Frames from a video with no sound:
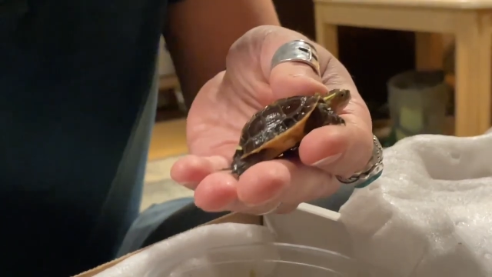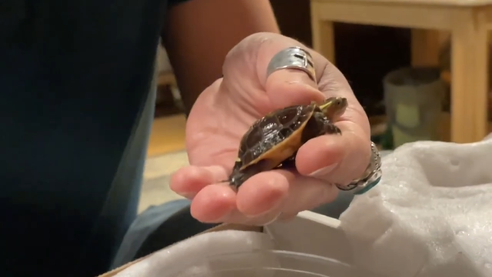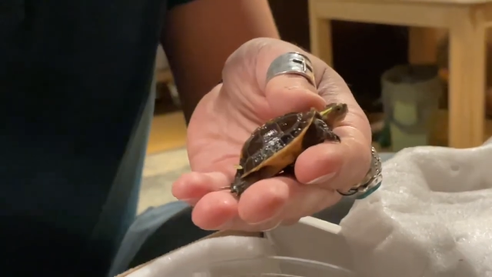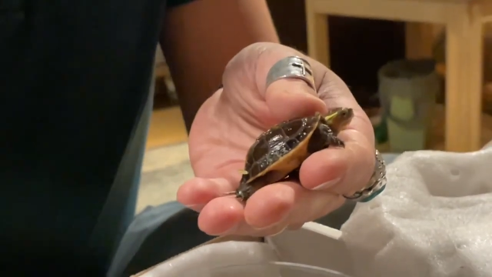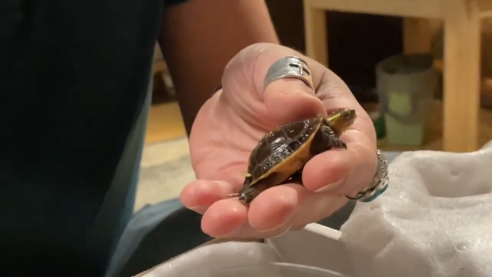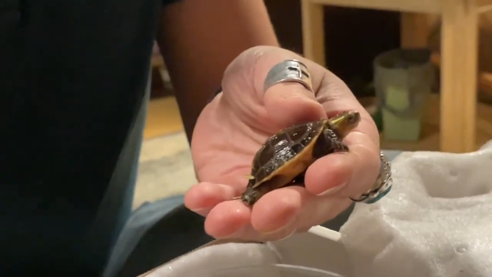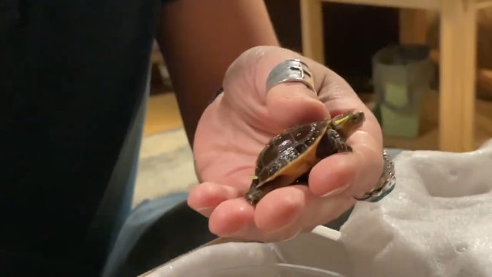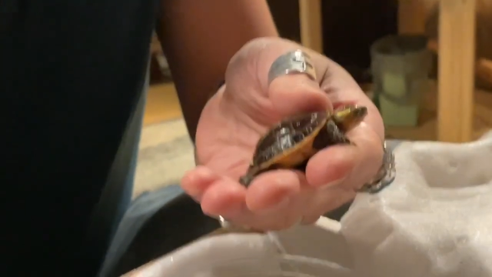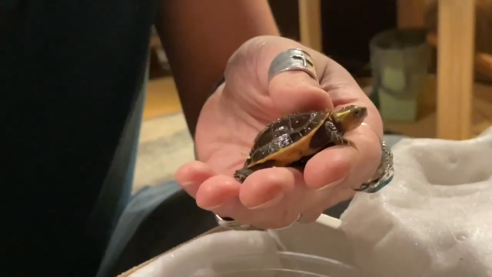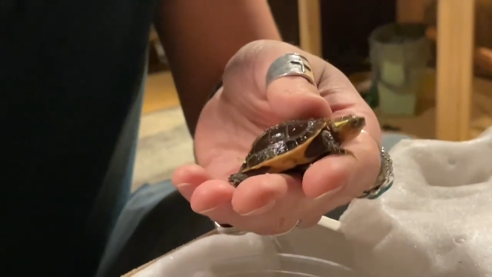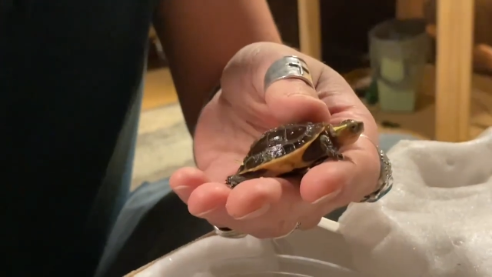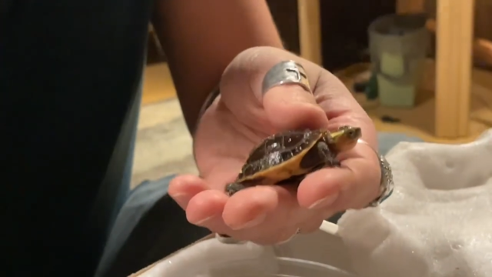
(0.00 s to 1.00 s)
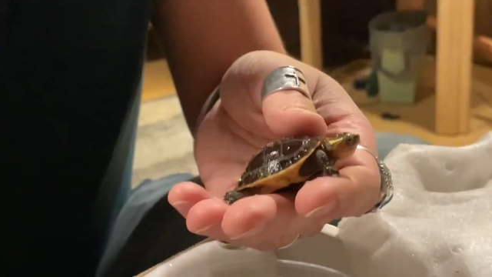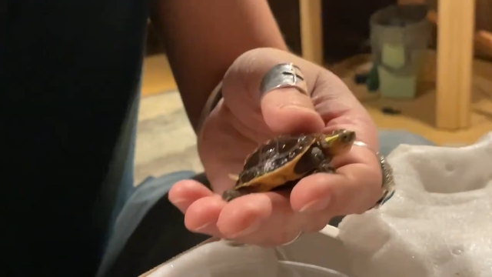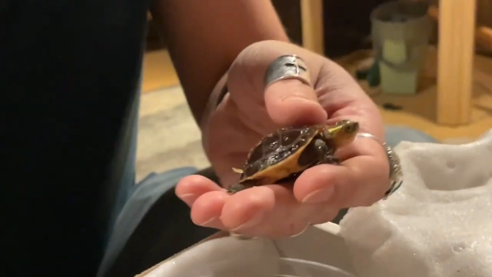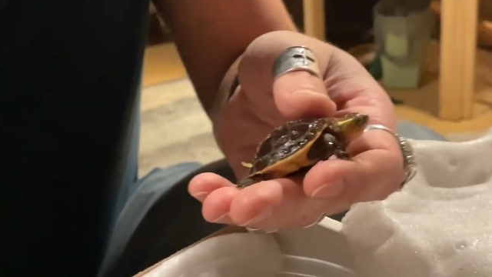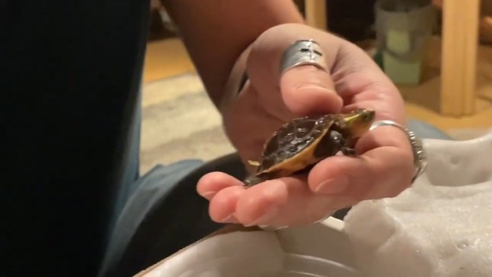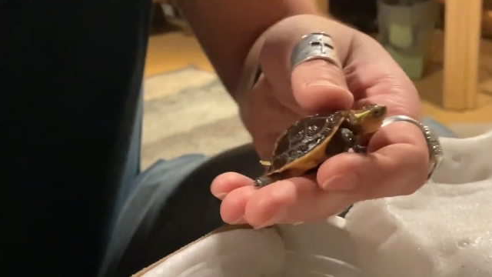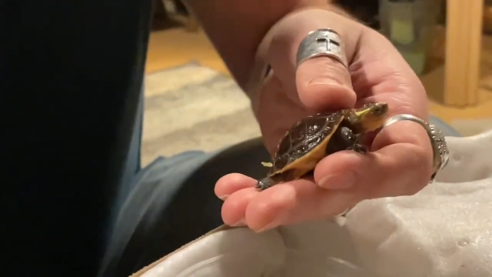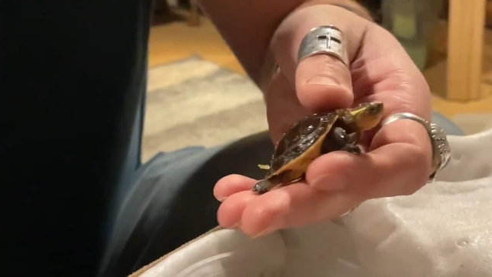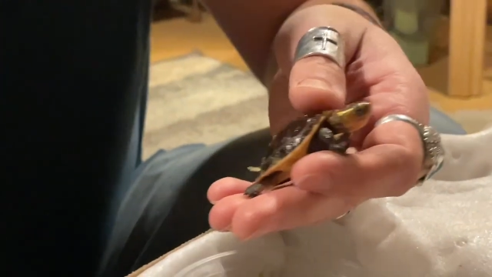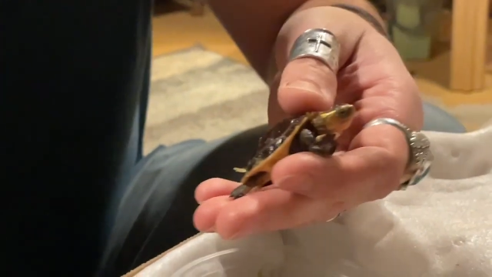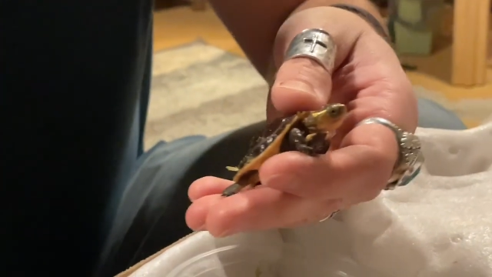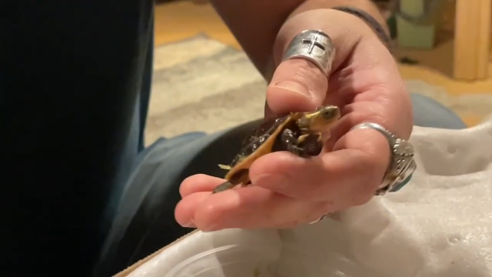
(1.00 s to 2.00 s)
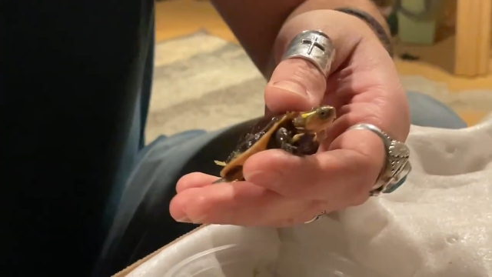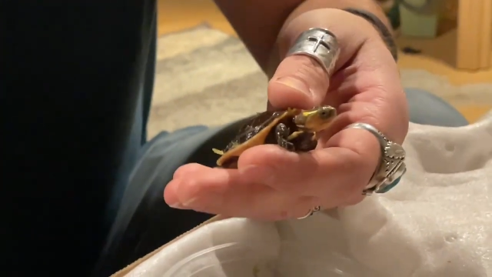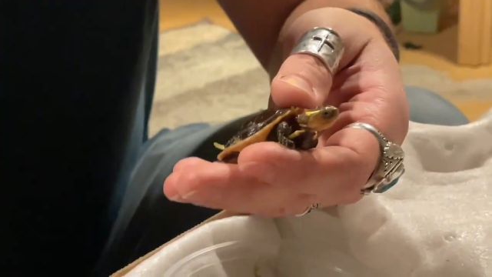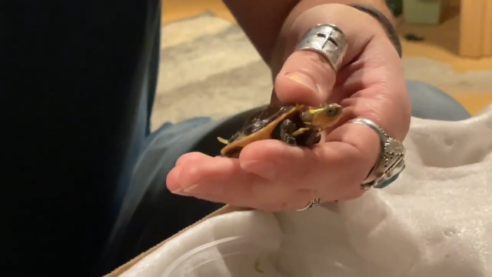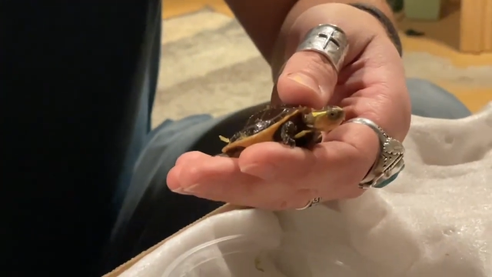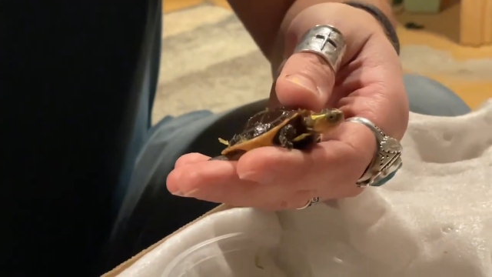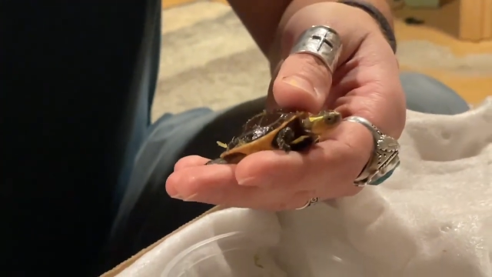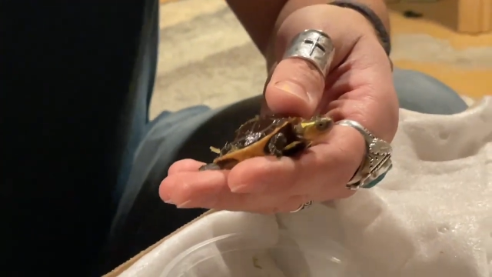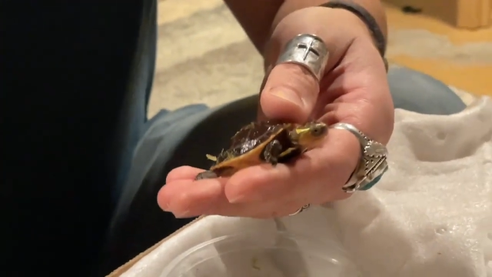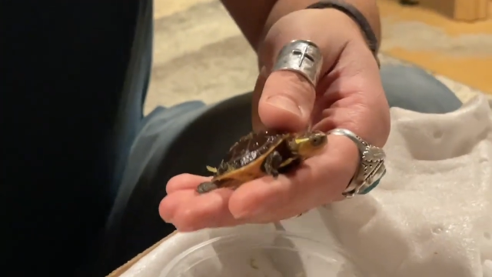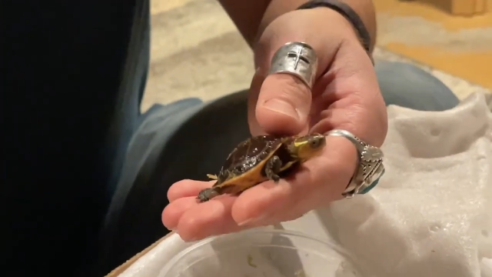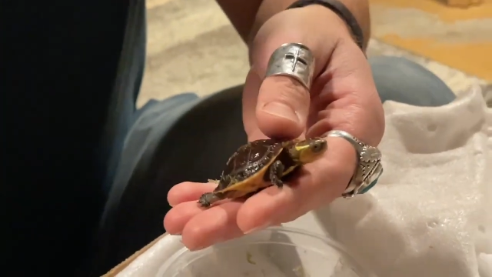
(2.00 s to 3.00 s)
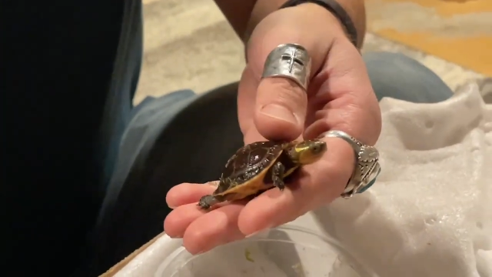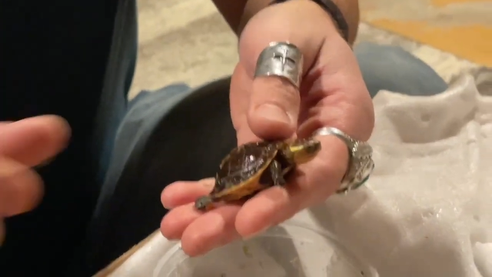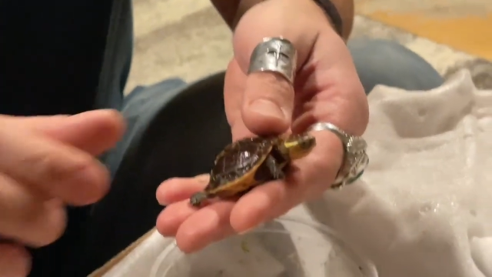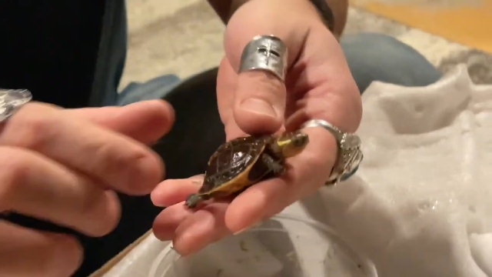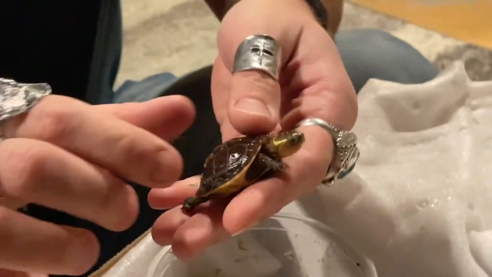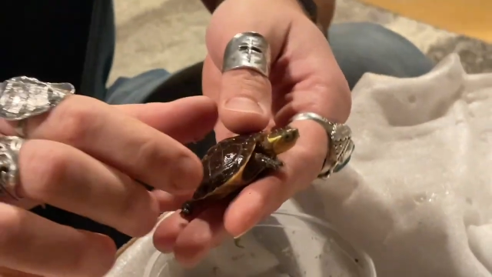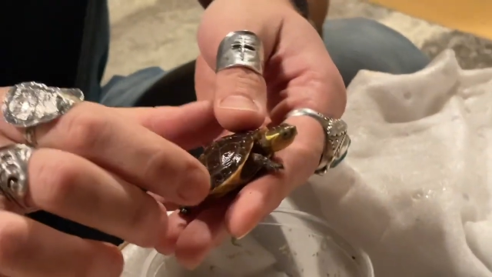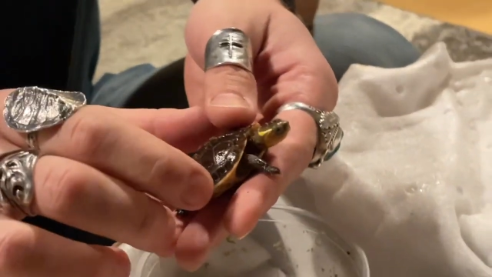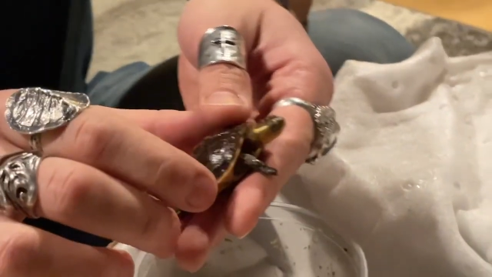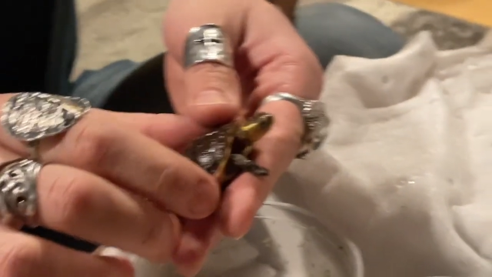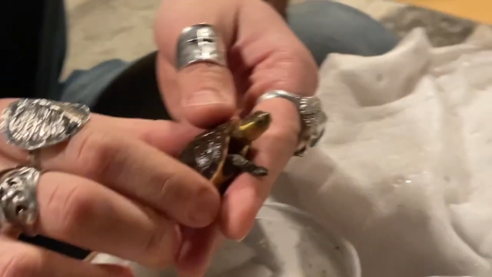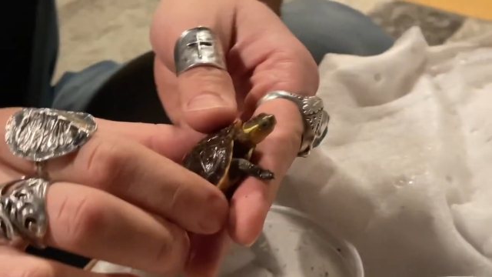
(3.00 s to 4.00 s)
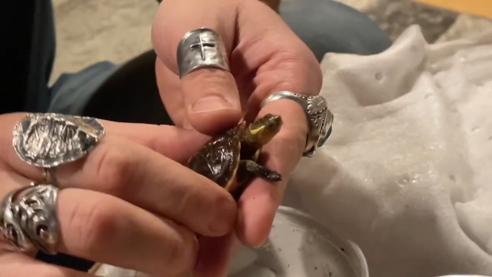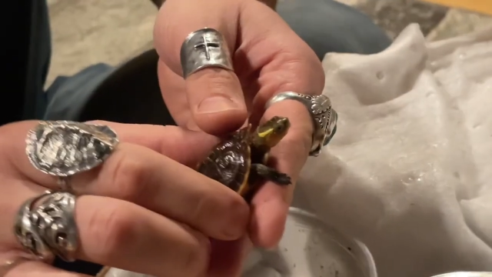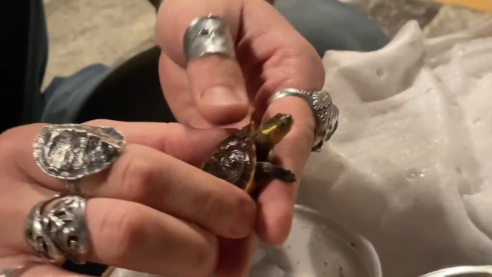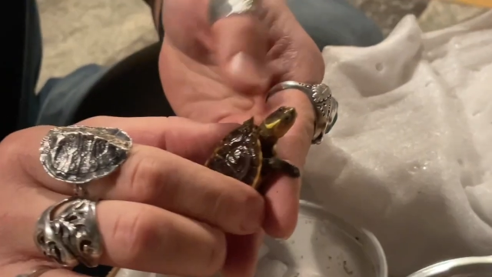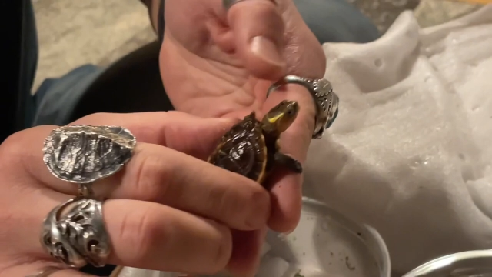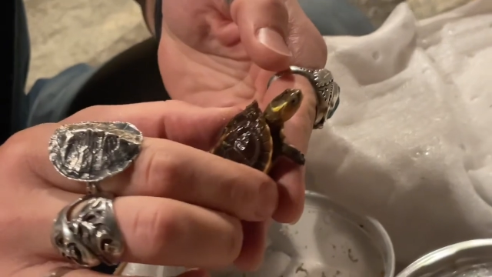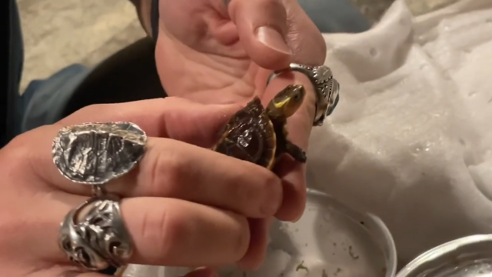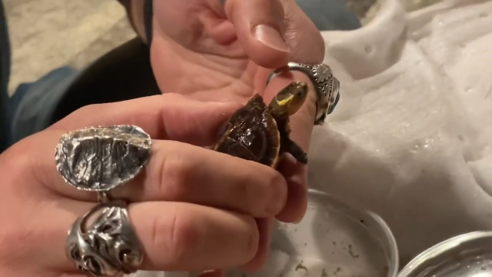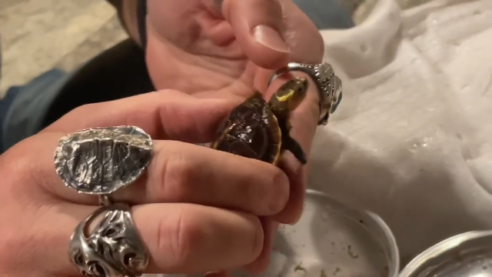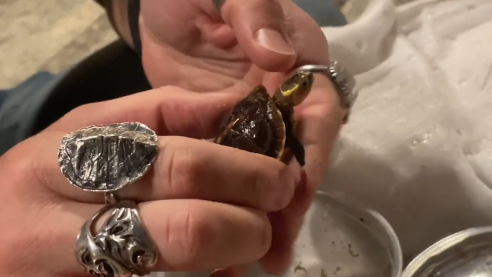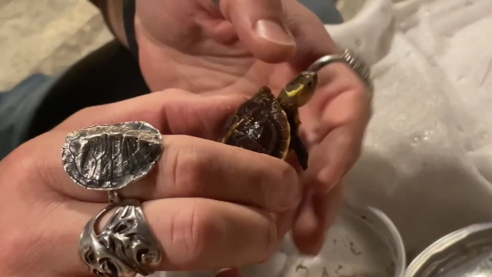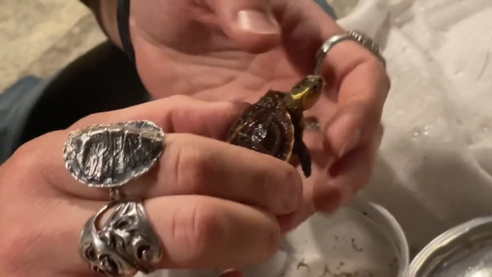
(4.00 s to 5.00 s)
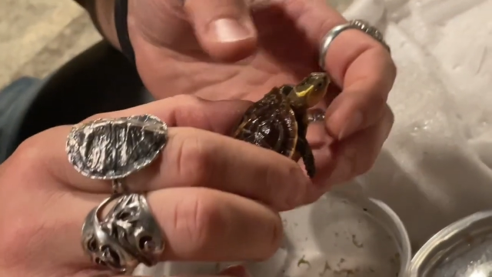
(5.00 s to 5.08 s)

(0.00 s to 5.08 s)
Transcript: Nobody's mouth can be seen.